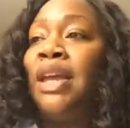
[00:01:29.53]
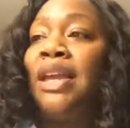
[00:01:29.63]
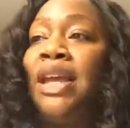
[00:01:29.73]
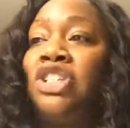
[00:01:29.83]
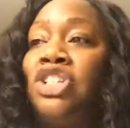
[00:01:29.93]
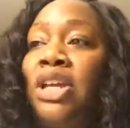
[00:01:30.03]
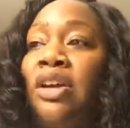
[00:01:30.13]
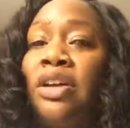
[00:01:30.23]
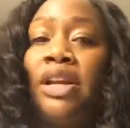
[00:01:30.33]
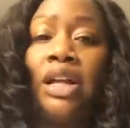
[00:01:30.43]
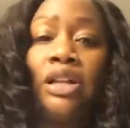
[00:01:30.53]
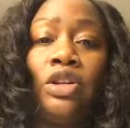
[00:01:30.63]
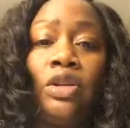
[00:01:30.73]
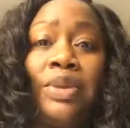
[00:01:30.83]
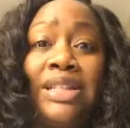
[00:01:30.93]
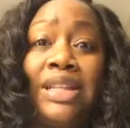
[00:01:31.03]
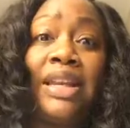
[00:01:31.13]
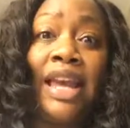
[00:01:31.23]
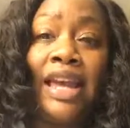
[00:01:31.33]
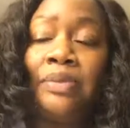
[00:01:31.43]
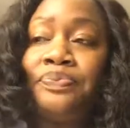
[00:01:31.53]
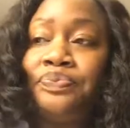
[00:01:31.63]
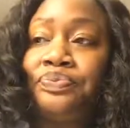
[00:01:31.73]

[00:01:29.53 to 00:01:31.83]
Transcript: and I share it a little bit today